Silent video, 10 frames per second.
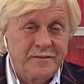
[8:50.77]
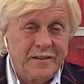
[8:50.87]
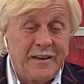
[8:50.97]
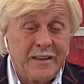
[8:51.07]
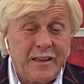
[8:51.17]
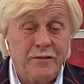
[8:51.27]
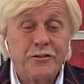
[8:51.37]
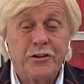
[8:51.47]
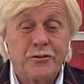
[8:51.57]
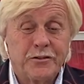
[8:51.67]
And it gives
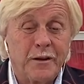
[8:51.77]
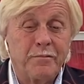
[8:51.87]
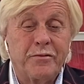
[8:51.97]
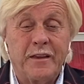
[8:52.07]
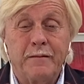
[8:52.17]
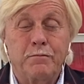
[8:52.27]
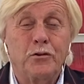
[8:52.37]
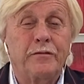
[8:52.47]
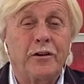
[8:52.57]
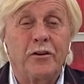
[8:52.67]
you something
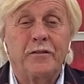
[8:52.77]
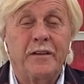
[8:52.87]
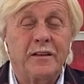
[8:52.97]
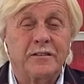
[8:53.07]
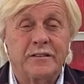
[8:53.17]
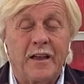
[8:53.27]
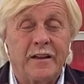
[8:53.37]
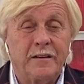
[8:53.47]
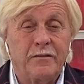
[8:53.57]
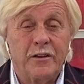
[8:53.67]
moving on the inside
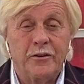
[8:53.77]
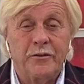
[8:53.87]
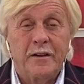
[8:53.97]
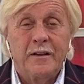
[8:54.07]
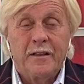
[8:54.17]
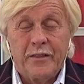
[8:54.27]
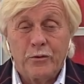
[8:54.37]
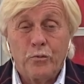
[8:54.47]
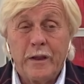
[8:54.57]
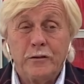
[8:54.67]
of you that
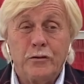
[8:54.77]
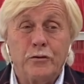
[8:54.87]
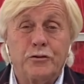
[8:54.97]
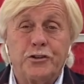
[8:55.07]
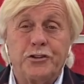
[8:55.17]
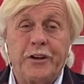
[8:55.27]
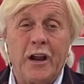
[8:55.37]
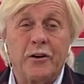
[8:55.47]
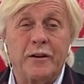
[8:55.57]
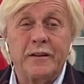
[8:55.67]
when you share
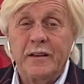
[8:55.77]
it,